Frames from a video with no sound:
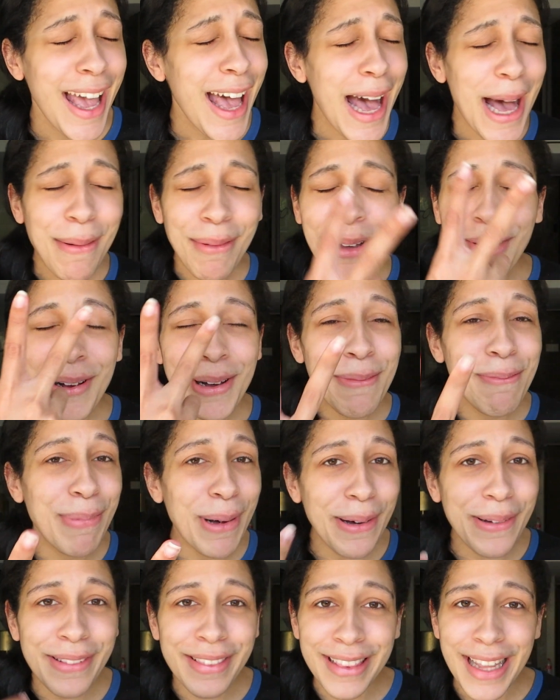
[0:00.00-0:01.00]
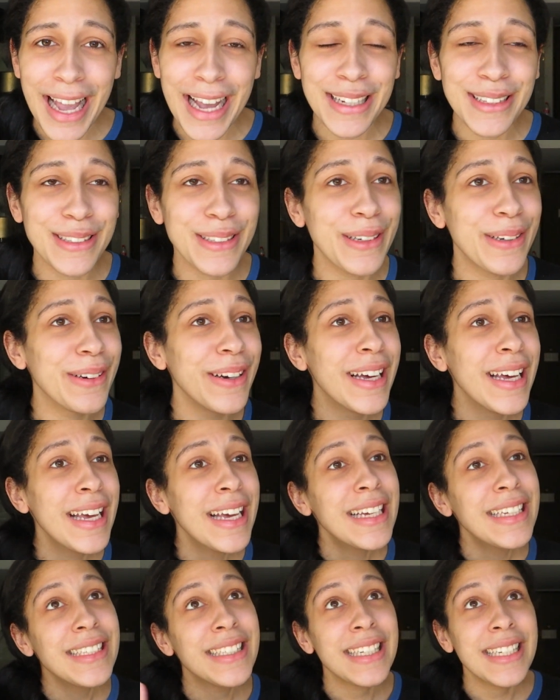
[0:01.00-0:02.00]
I'm going both nights. So
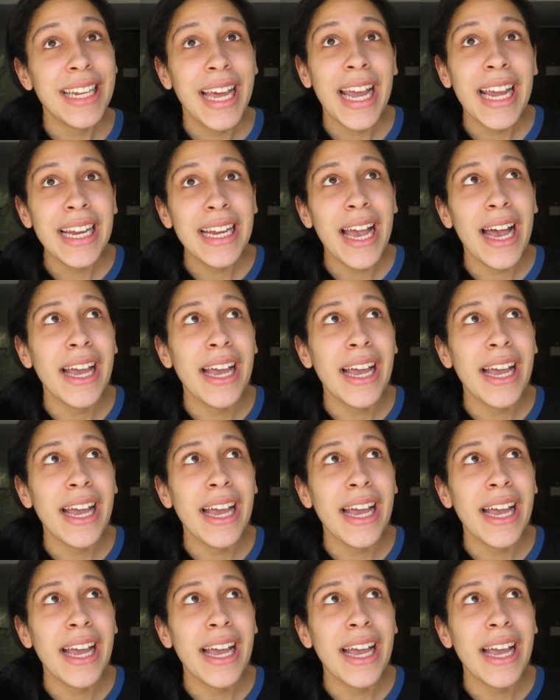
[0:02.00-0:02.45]
tonight